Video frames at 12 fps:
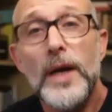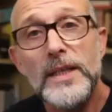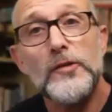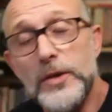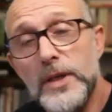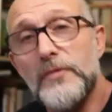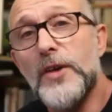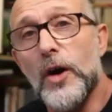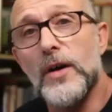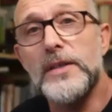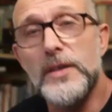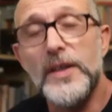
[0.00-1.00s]
So
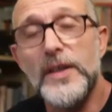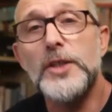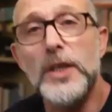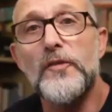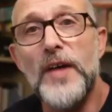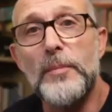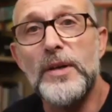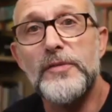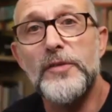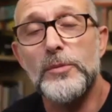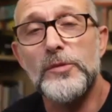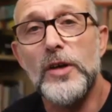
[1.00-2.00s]
you've actually got family
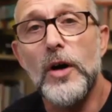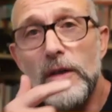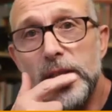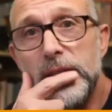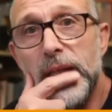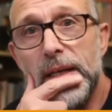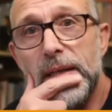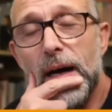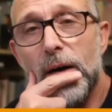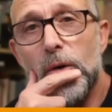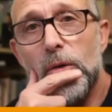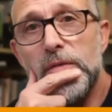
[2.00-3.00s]
from Scotland then, not over.